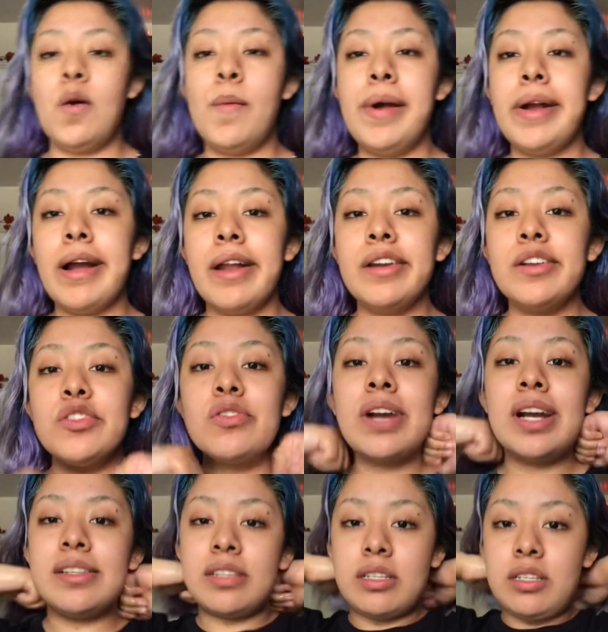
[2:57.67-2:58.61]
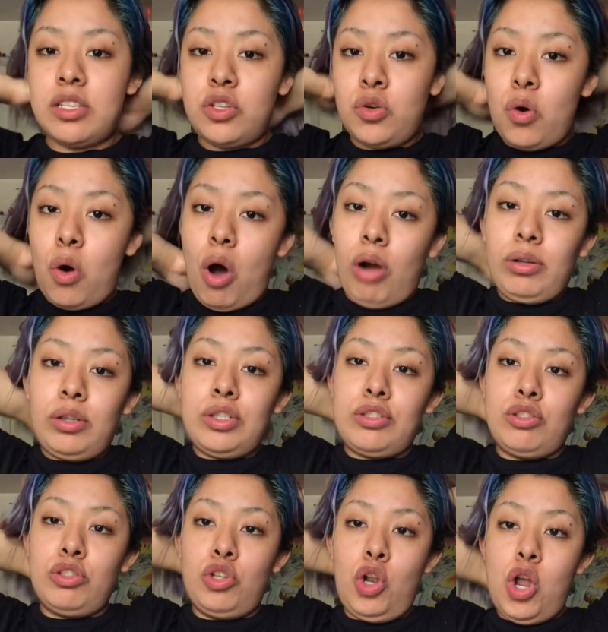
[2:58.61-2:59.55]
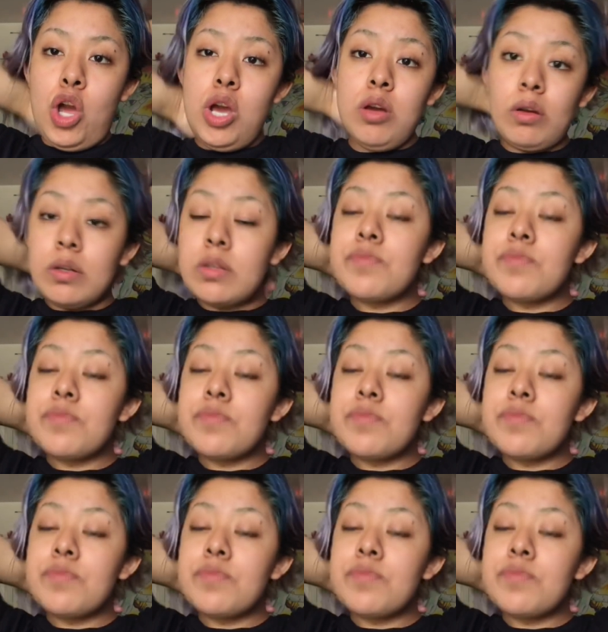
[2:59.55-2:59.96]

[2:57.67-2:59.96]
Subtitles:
my god, did you guys listen to August Deep?